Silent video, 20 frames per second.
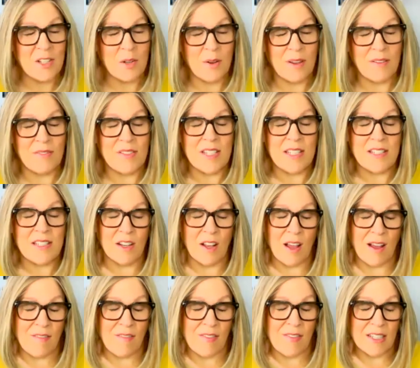if seasonal
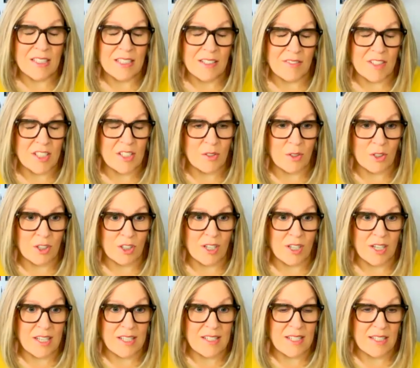affective disorder
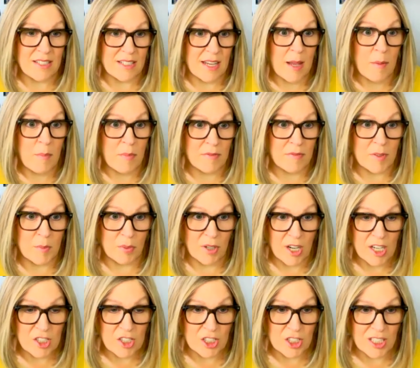is a type of
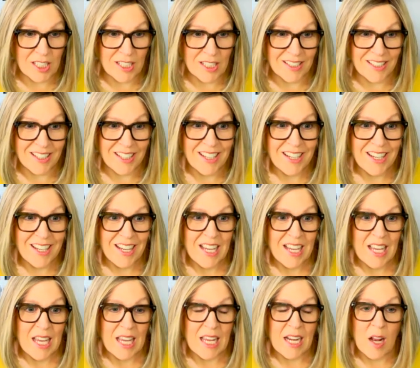depression,
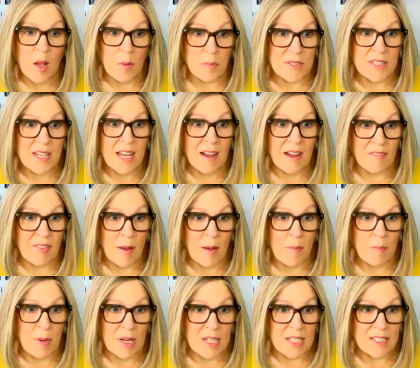it helps to have
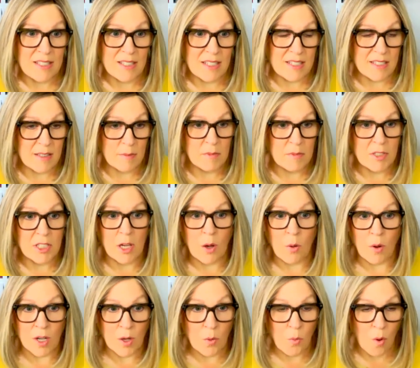that buddy system to go
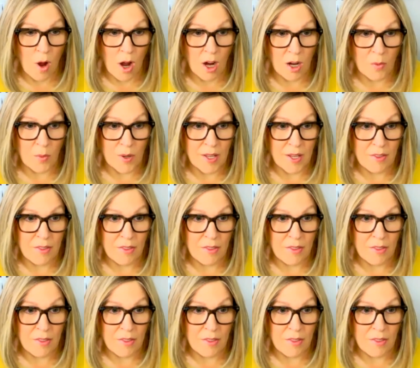on a walk with,